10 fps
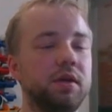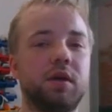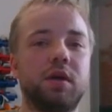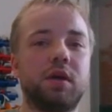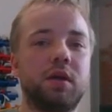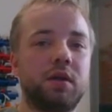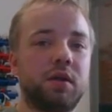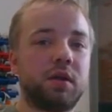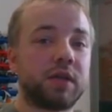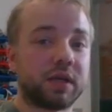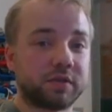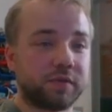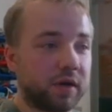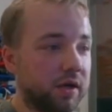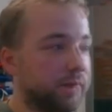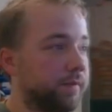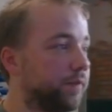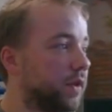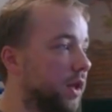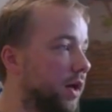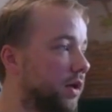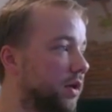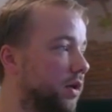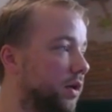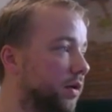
in a text file, like here.